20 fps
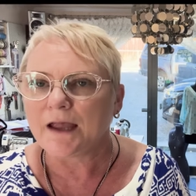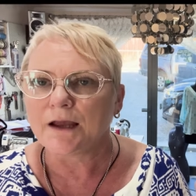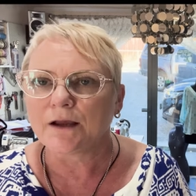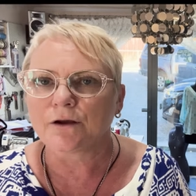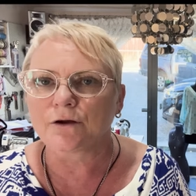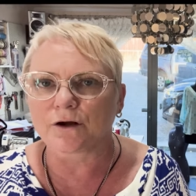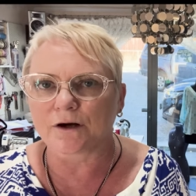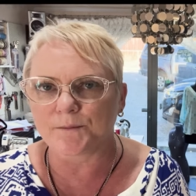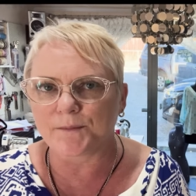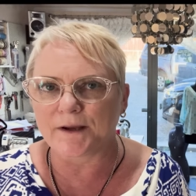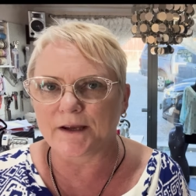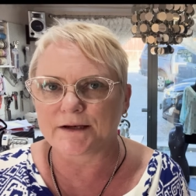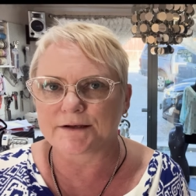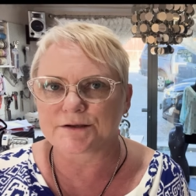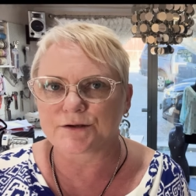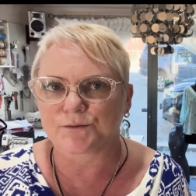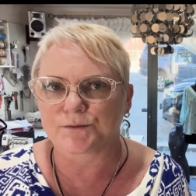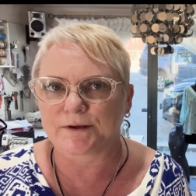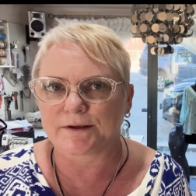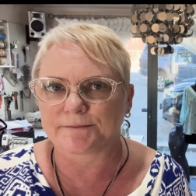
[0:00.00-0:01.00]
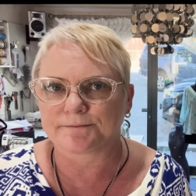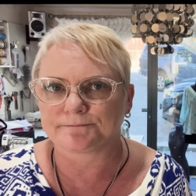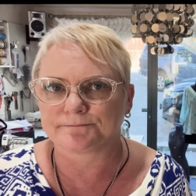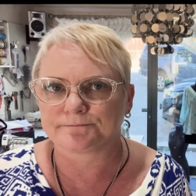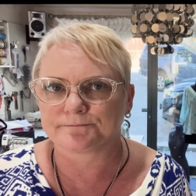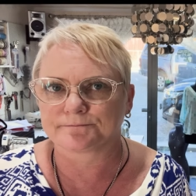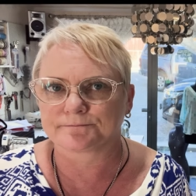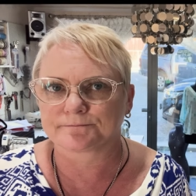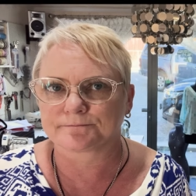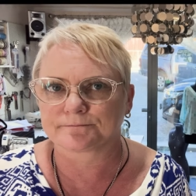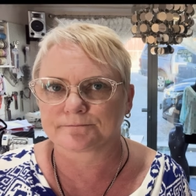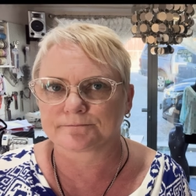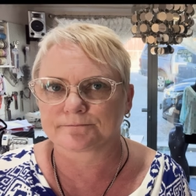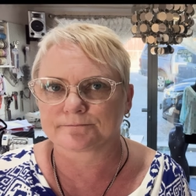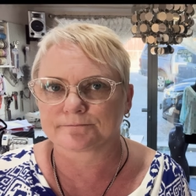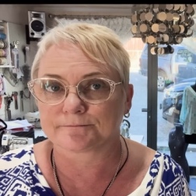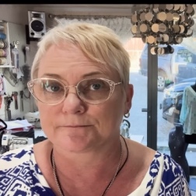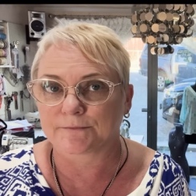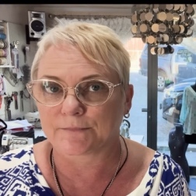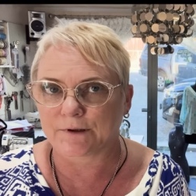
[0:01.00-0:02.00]
Got to be in to win.
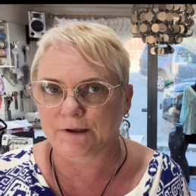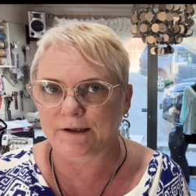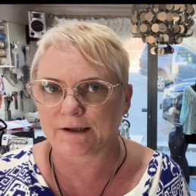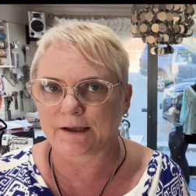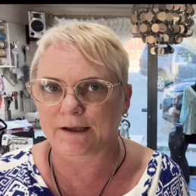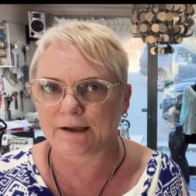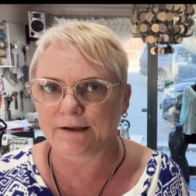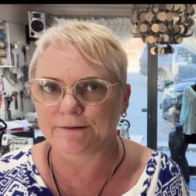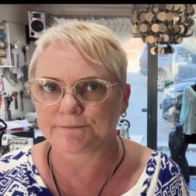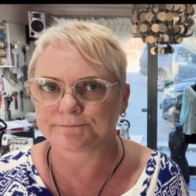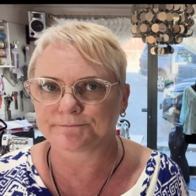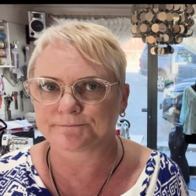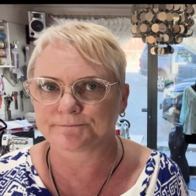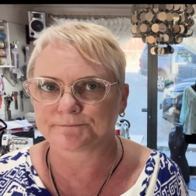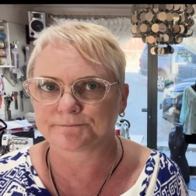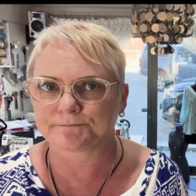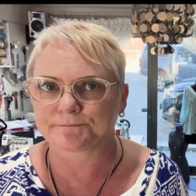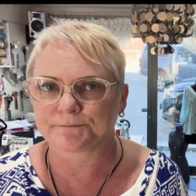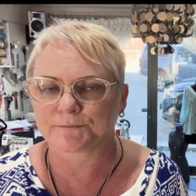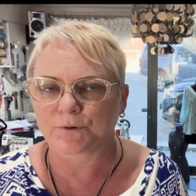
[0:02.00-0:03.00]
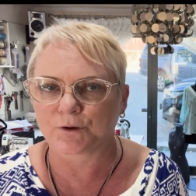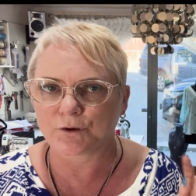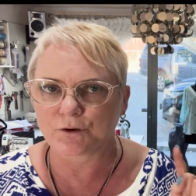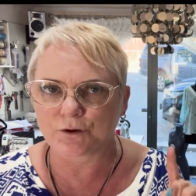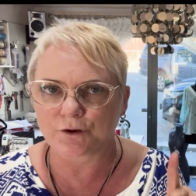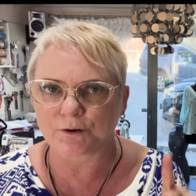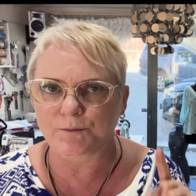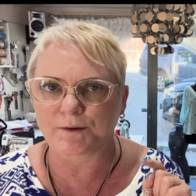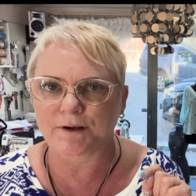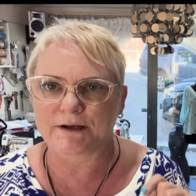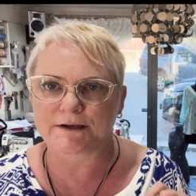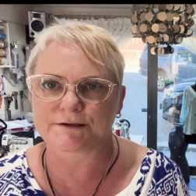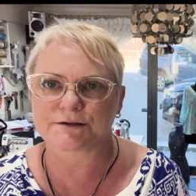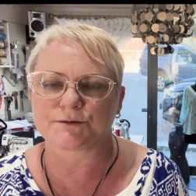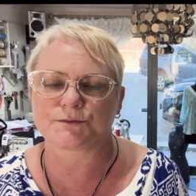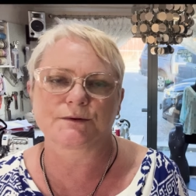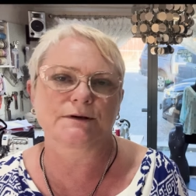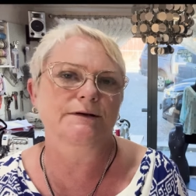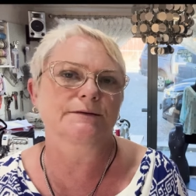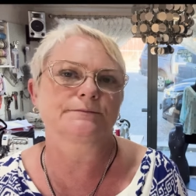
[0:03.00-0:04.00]
Okay? Got to be in
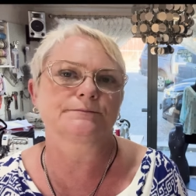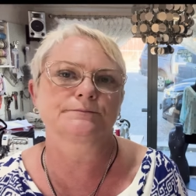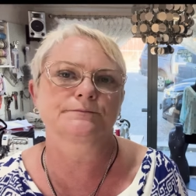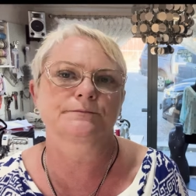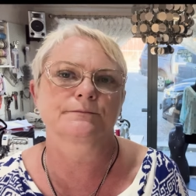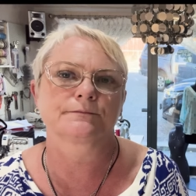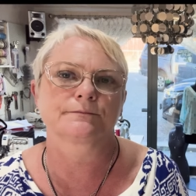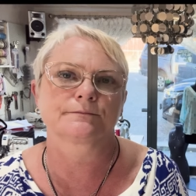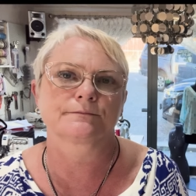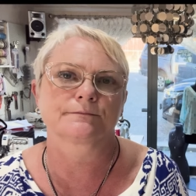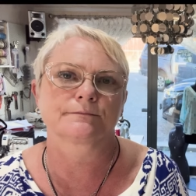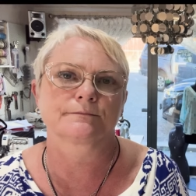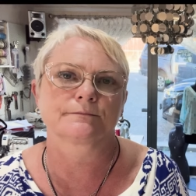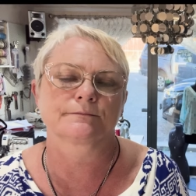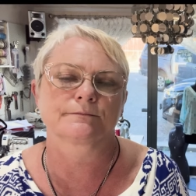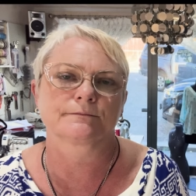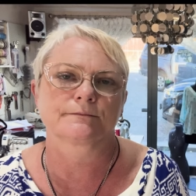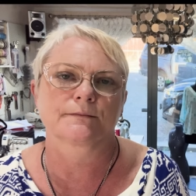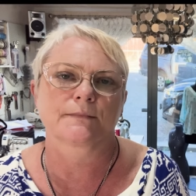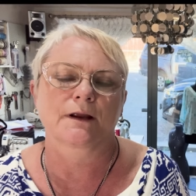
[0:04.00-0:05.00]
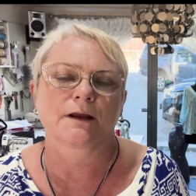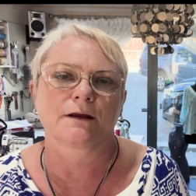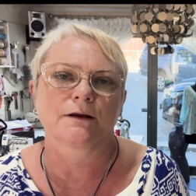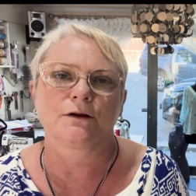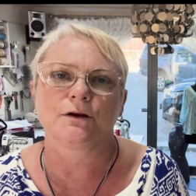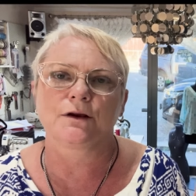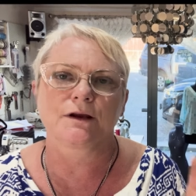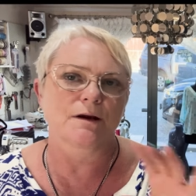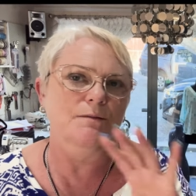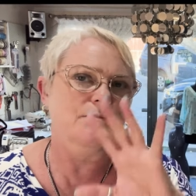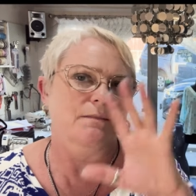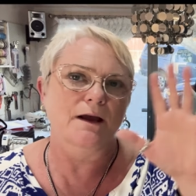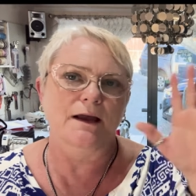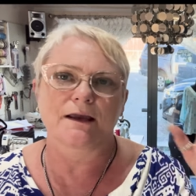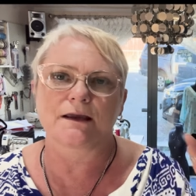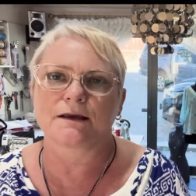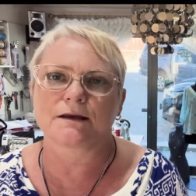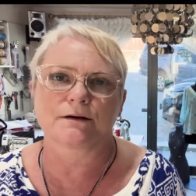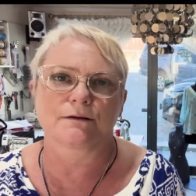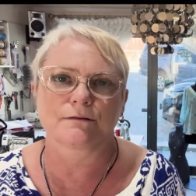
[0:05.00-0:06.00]
to win. You can
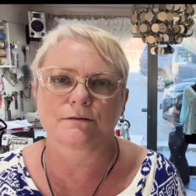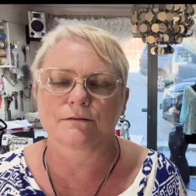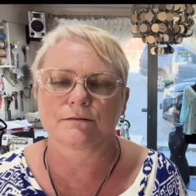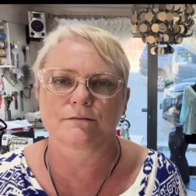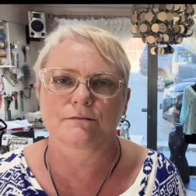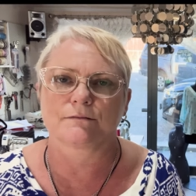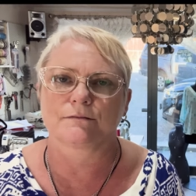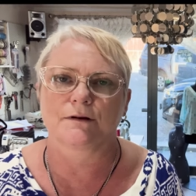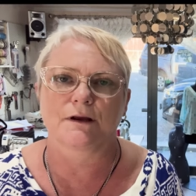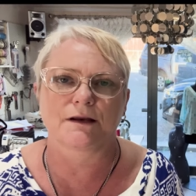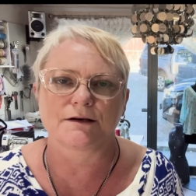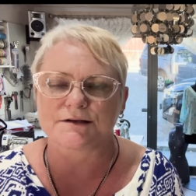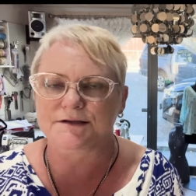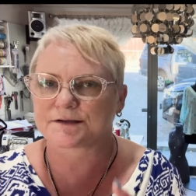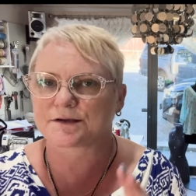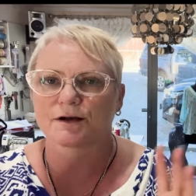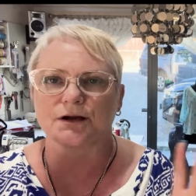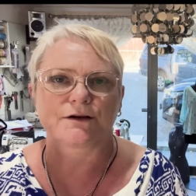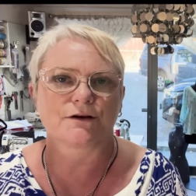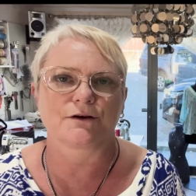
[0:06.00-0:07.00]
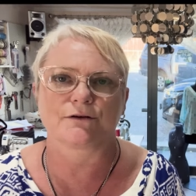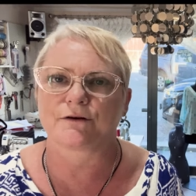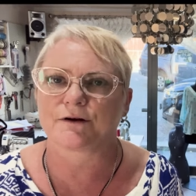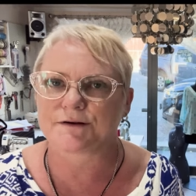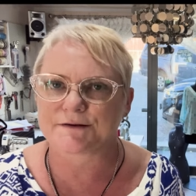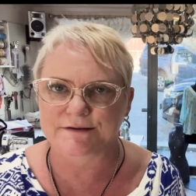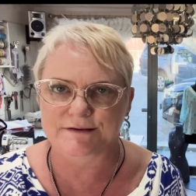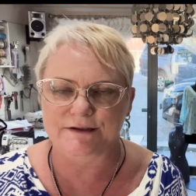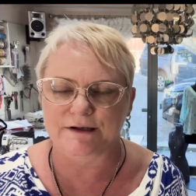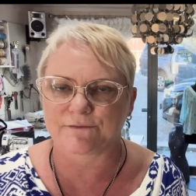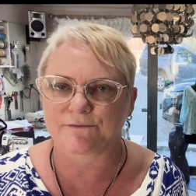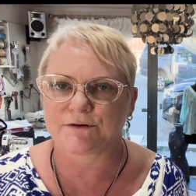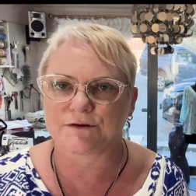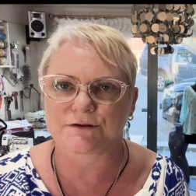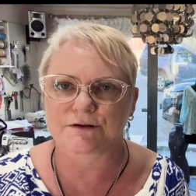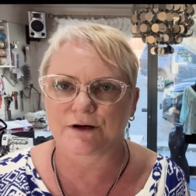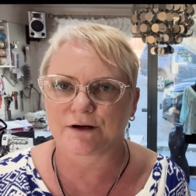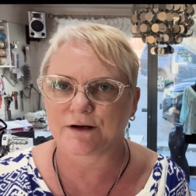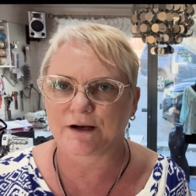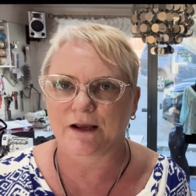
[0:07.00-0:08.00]
make and design your own stuff. You
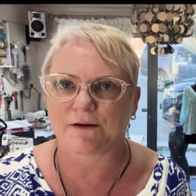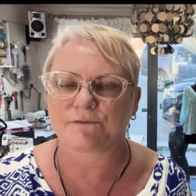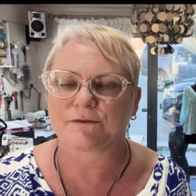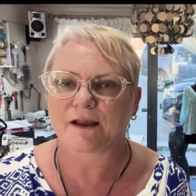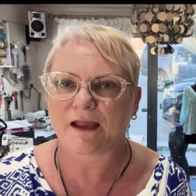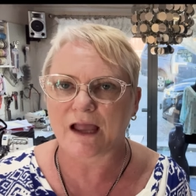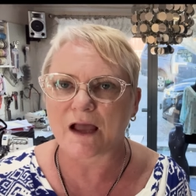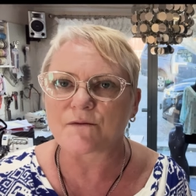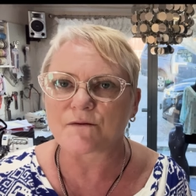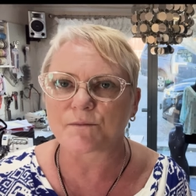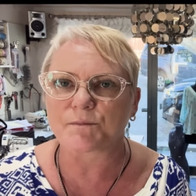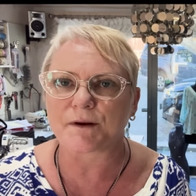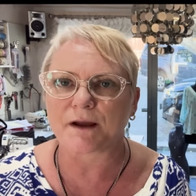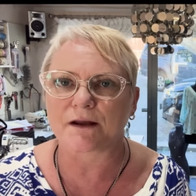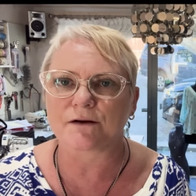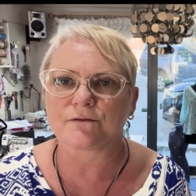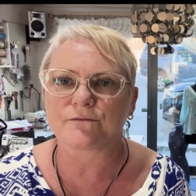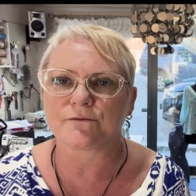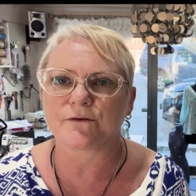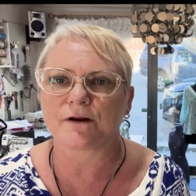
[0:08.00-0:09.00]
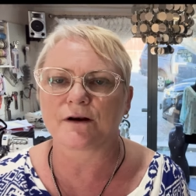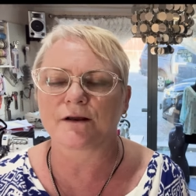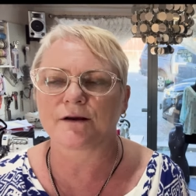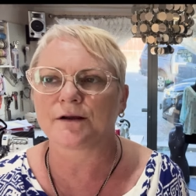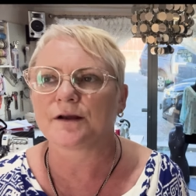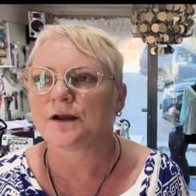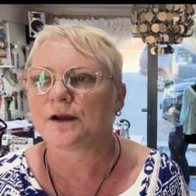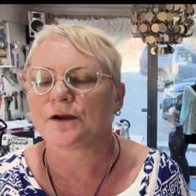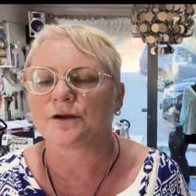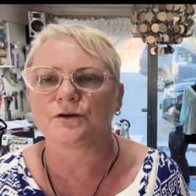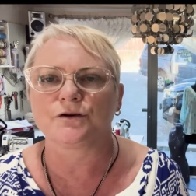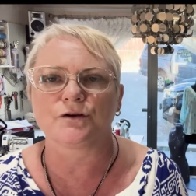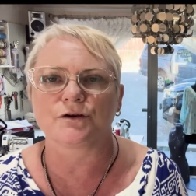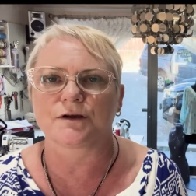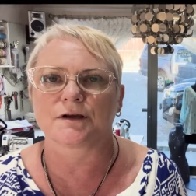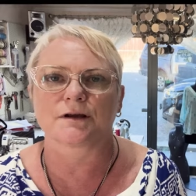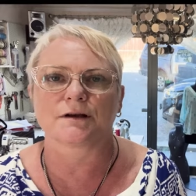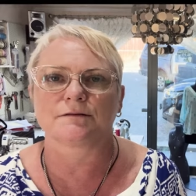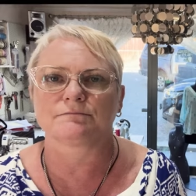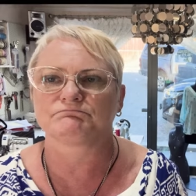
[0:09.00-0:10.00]
don't have to have a pattern follow. You
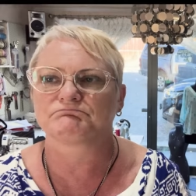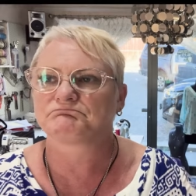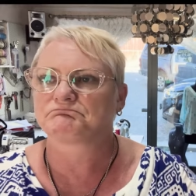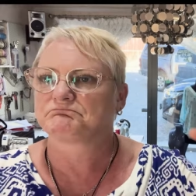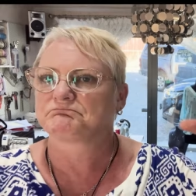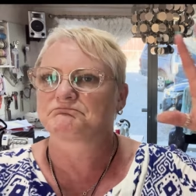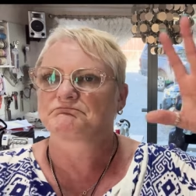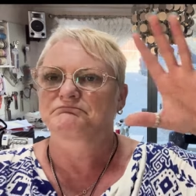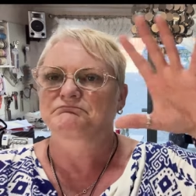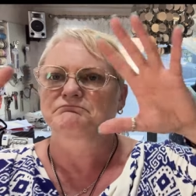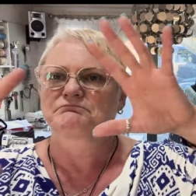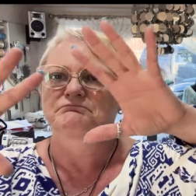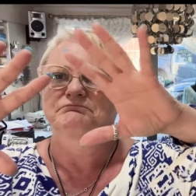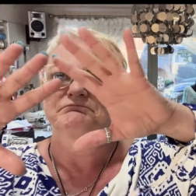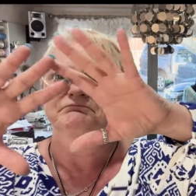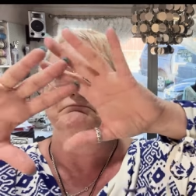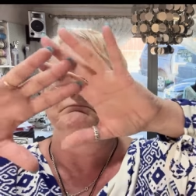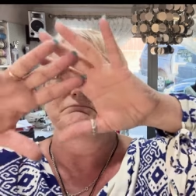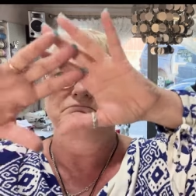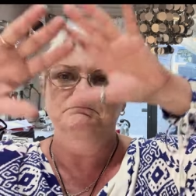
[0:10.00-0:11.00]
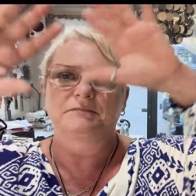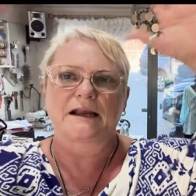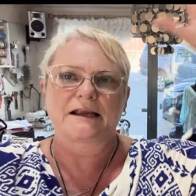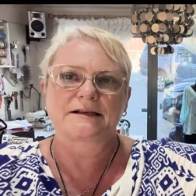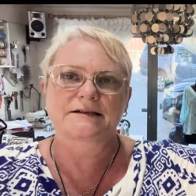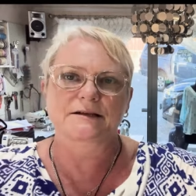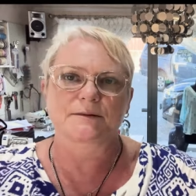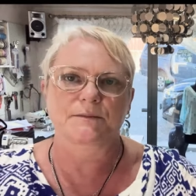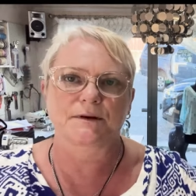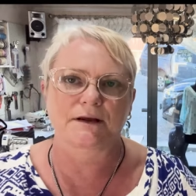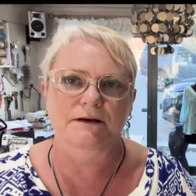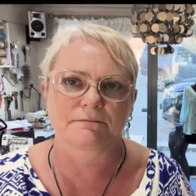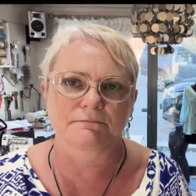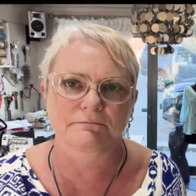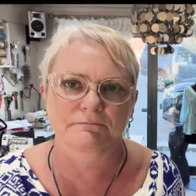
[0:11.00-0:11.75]
can make something.